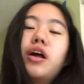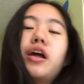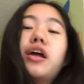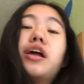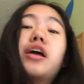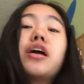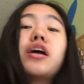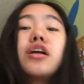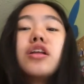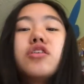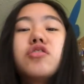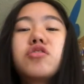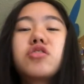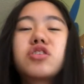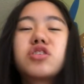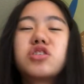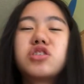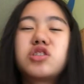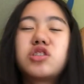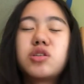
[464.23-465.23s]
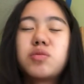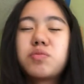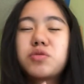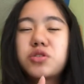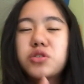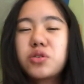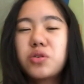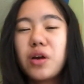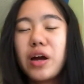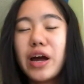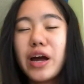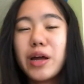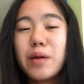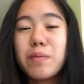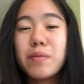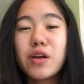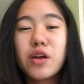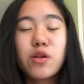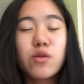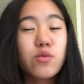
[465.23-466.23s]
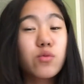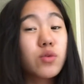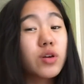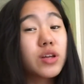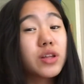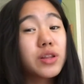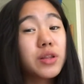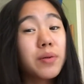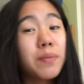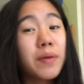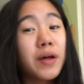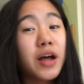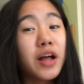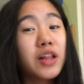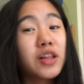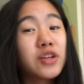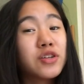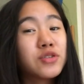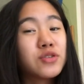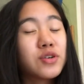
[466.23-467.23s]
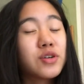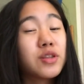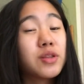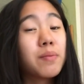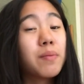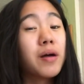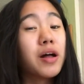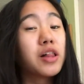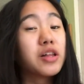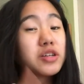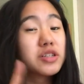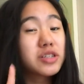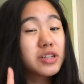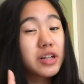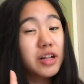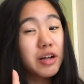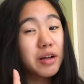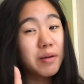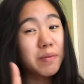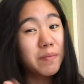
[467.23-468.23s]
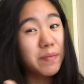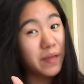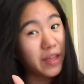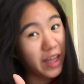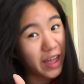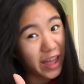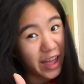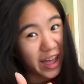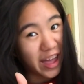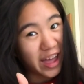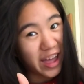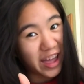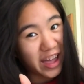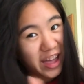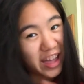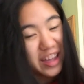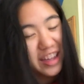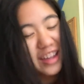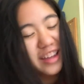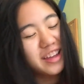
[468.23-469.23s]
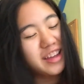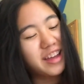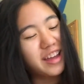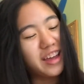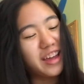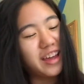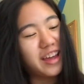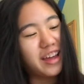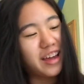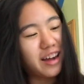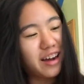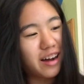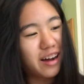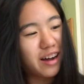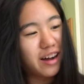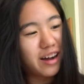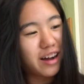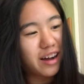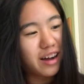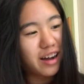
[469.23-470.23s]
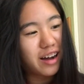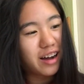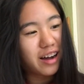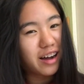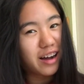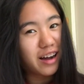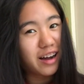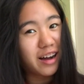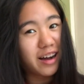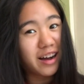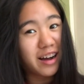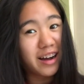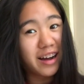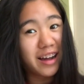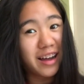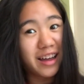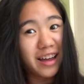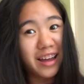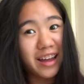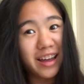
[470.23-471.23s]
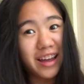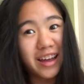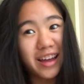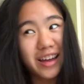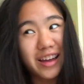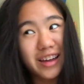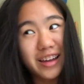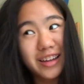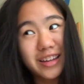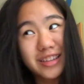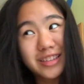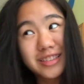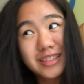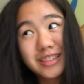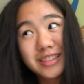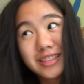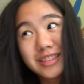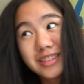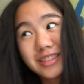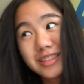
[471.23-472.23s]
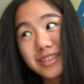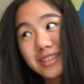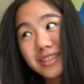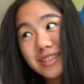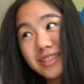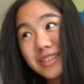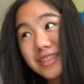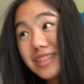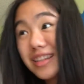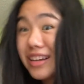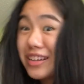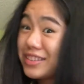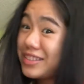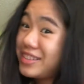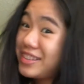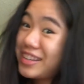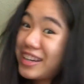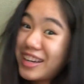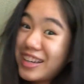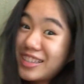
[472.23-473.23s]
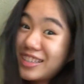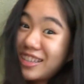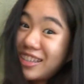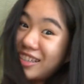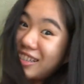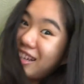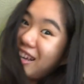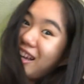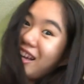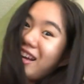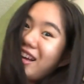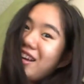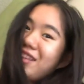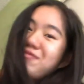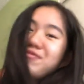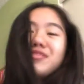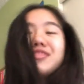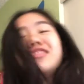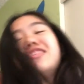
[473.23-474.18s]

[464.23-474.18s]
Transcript: and you can subscribe and ring the bell and join the Bellers Club. And I'll see you guys next time.